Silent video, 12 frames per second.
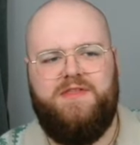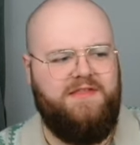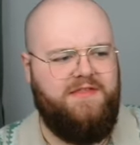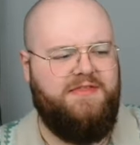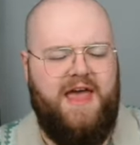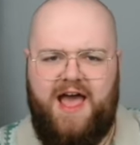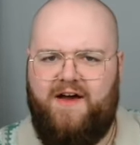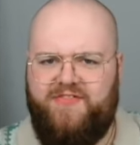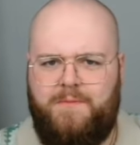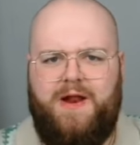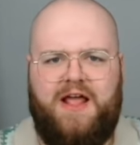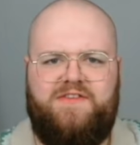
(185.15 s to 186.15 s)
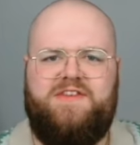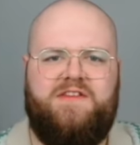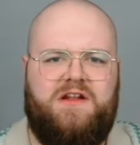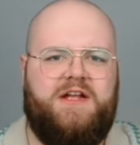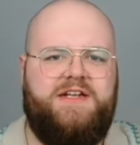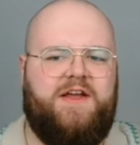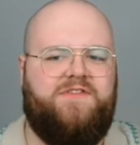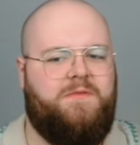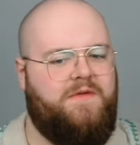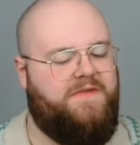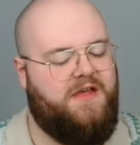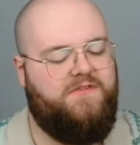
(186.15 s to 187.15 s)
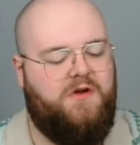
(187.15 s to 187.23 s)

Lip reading: They have their place against a lot of decks, to be fair.